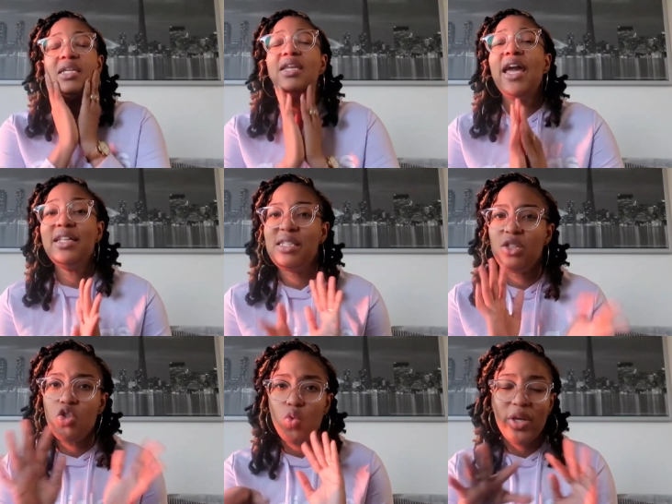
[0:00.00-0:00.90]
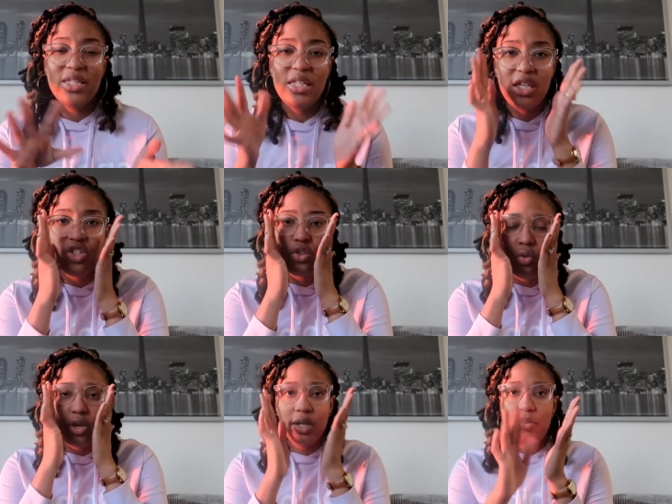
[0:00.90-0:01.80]
19 20 ish
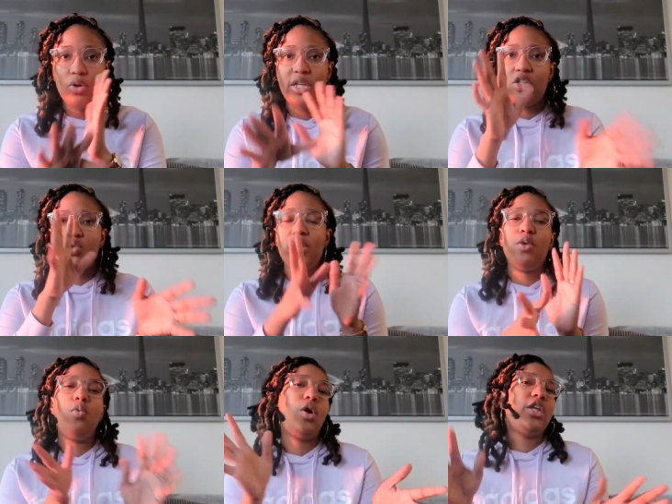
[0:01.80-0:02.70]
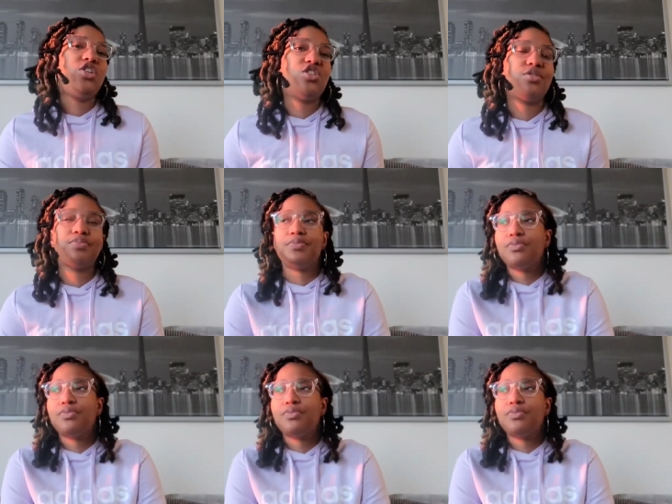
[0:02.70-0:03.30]
going about the 21 ish